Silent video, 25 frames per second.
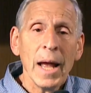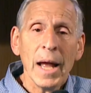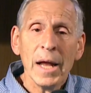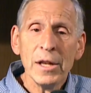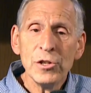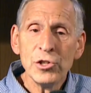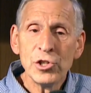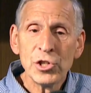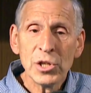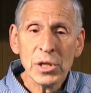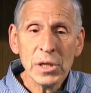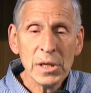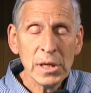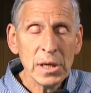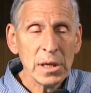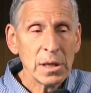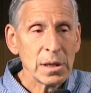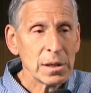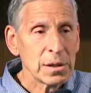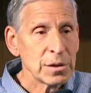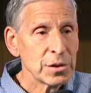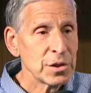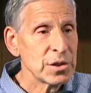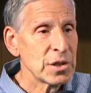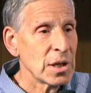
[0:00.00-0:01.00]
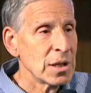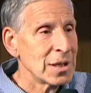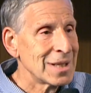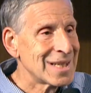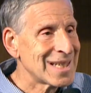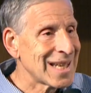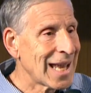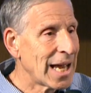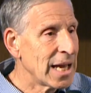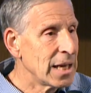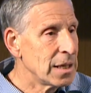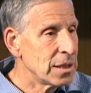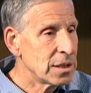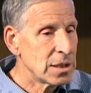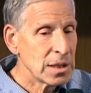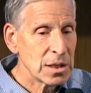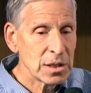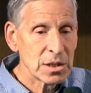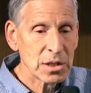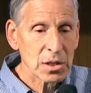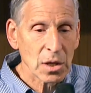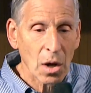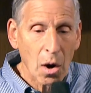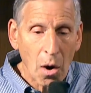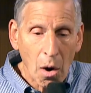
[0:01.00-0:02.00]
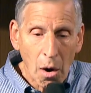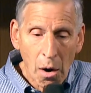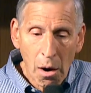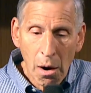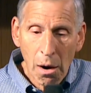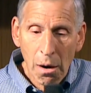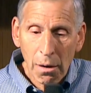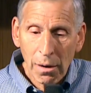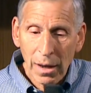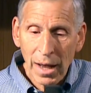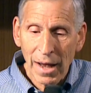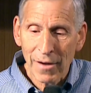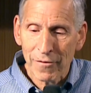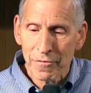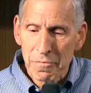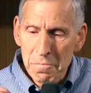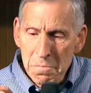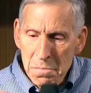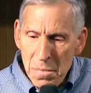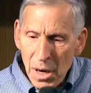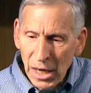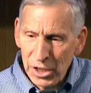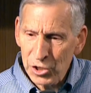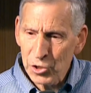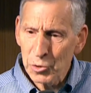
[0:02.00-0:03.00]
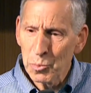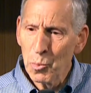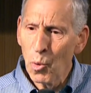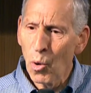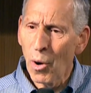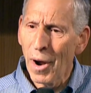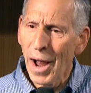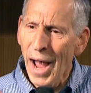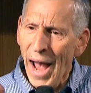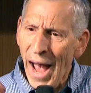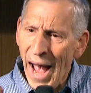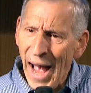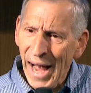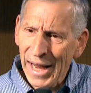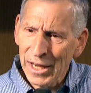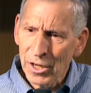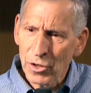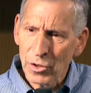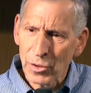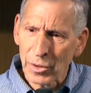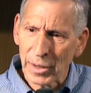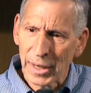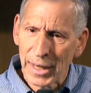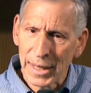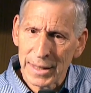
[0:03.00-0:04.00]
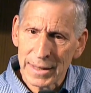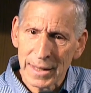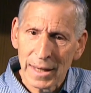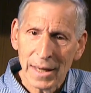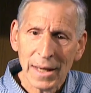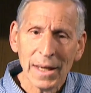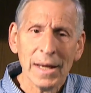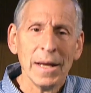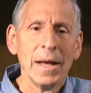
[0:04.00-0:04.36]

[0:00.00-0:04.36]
Engineers, scientists, all have much more accurate